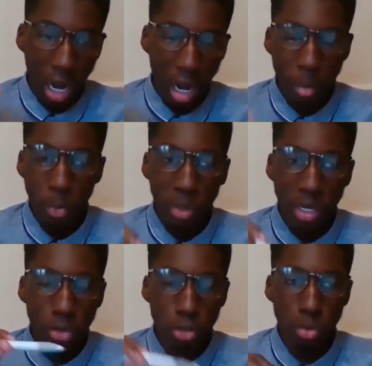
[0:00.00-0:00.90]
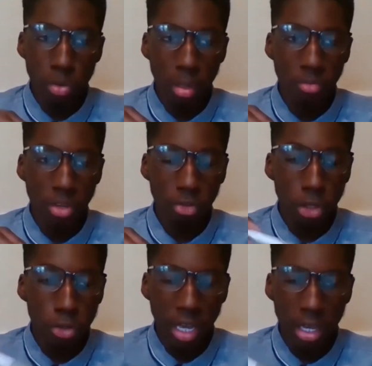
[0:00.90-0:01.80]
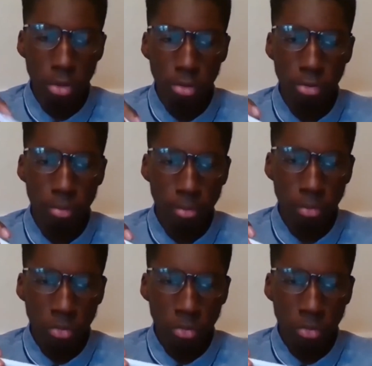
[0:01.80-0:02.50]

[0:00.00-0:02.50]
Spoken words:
I remember when I was doing something for UK Youth,